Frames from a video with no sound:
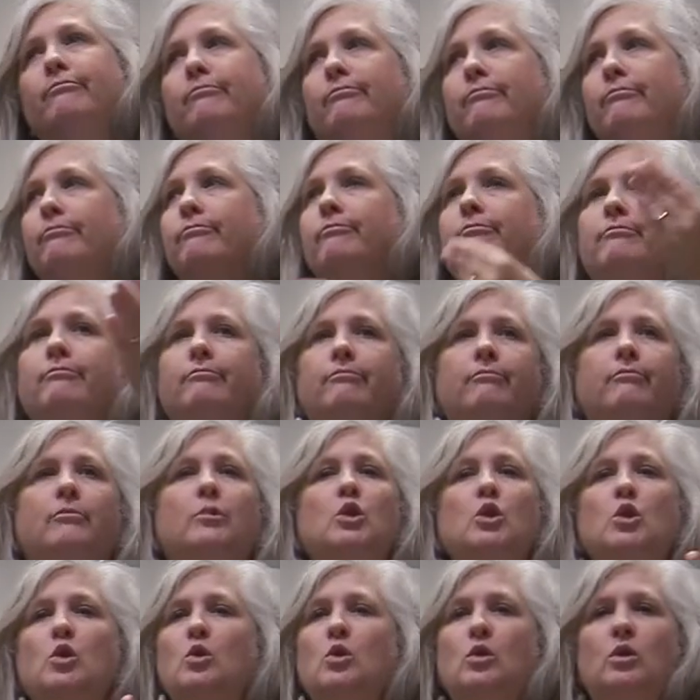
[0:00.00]
I'm talking
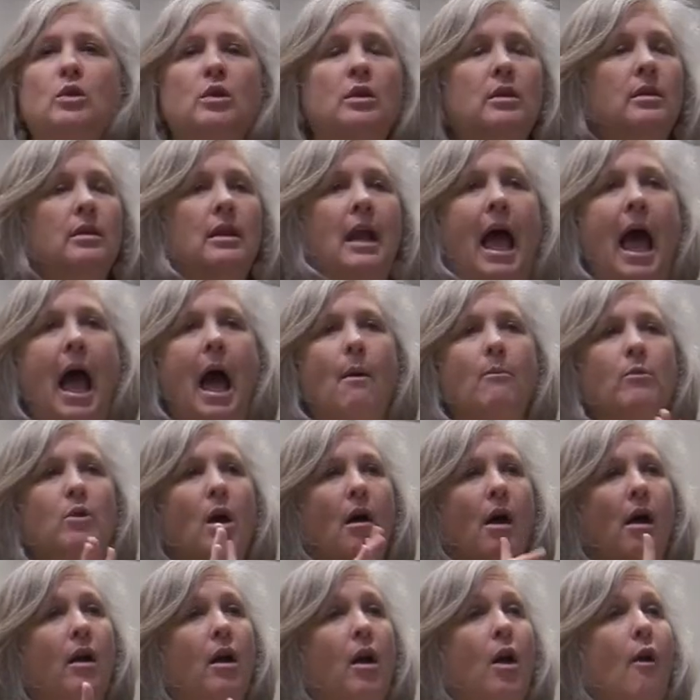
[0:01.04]
about going from A